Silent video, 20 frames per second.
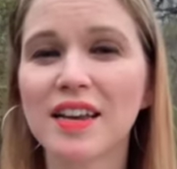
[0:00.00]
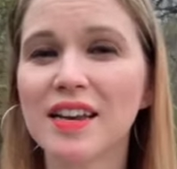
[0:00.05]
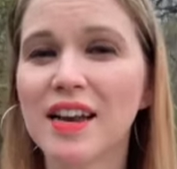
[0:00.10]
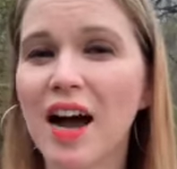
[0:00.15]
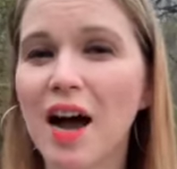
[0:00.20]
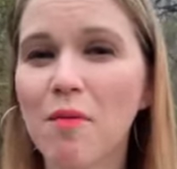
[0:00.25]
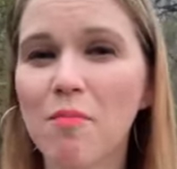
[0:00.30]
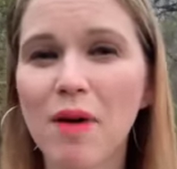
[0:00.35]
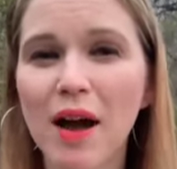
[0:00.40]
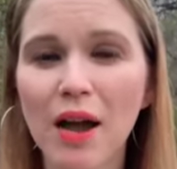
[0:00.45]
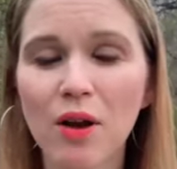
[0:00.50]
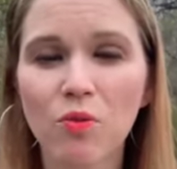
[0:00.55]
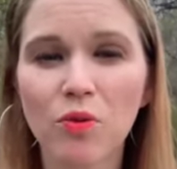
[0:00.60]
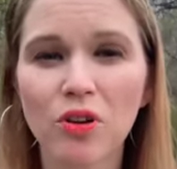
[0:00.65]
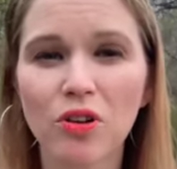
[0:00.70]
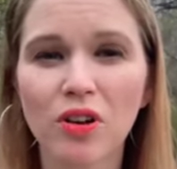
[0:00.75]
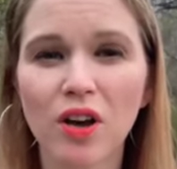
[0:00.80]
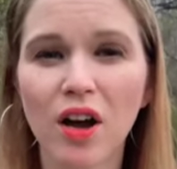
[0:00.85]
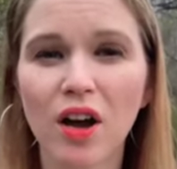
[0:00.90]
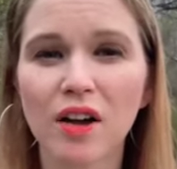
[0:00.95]
not my will,
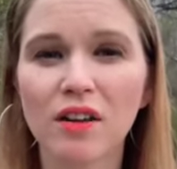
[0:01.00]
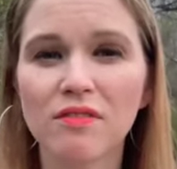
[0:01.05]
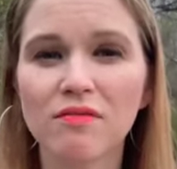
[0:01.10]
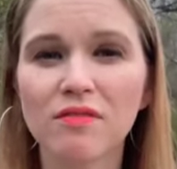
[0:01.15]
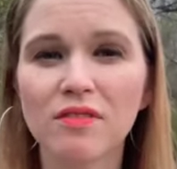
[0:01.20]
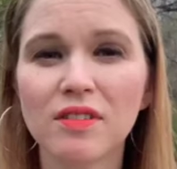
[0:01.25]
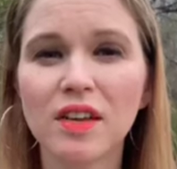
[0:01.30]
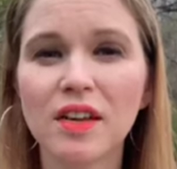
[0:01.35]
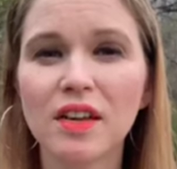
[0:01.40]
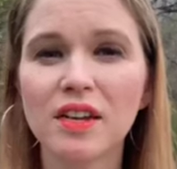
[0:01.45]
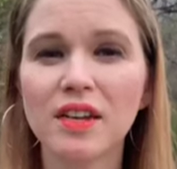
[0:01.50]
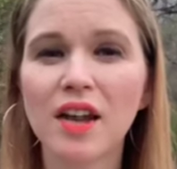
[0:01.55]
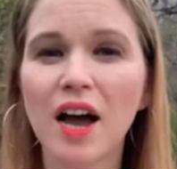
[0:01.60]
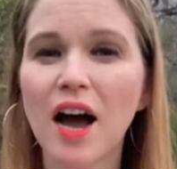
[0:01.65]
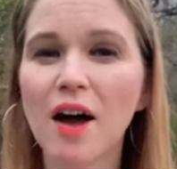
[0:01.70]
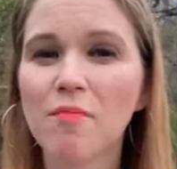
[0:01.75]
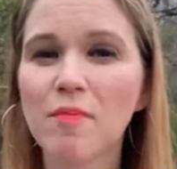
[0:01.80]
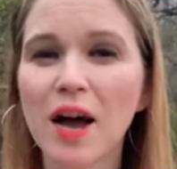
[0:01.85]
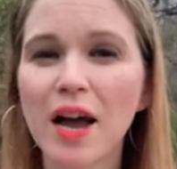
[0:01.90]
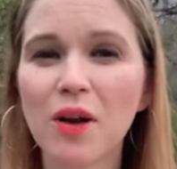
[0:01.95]
God,
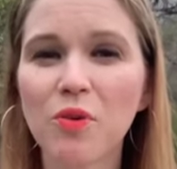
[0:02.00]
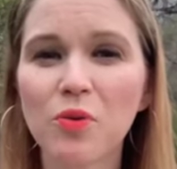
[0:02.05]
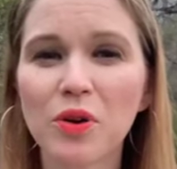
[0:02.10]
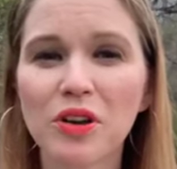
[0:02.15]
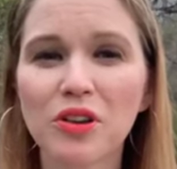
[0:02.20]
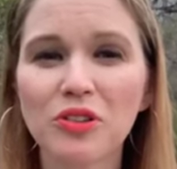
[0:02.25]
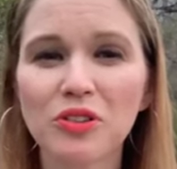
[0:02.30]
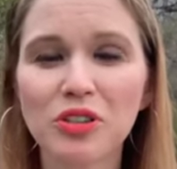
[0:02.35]
not my will.